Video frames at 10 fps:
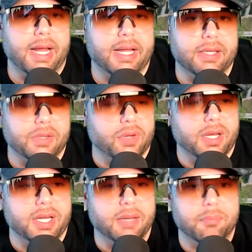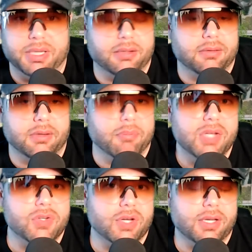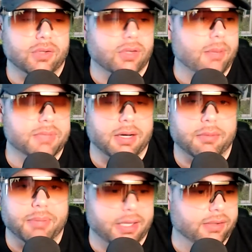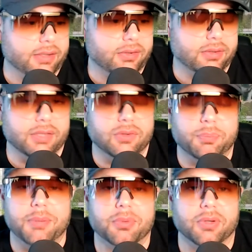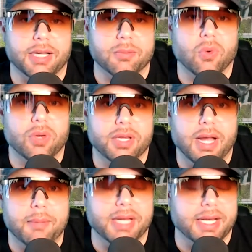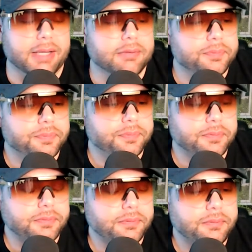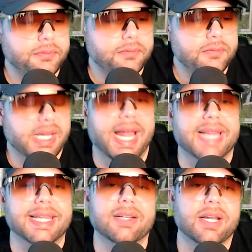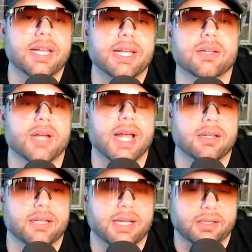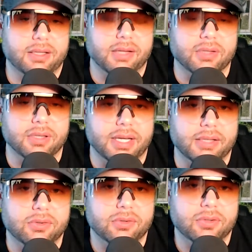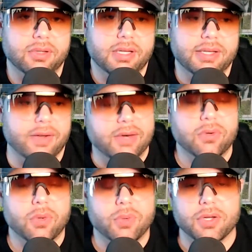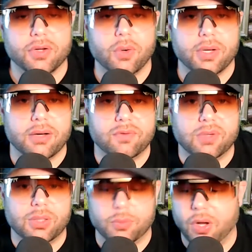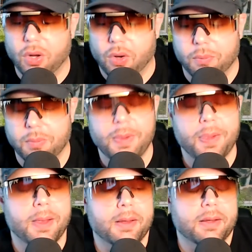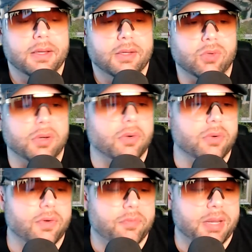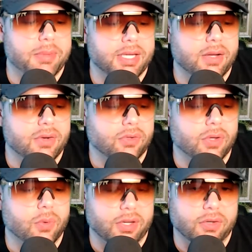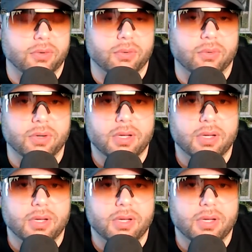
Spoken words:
You can get, but the budget is up there because these people are getting more than I'm getting, and then they're getting in their Cadillac Escalades. Now I don't know where they're going. I don't follow them home, so I don't know if maybe they're just going to.